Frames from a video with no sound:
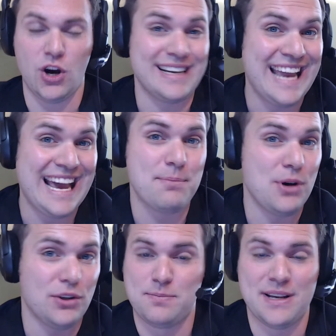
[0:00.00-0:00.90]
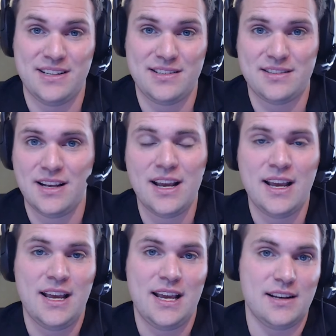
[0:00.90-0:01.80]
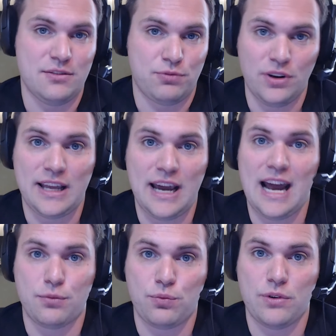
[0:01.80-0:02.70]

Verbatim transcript: And he had to build his business and really kind of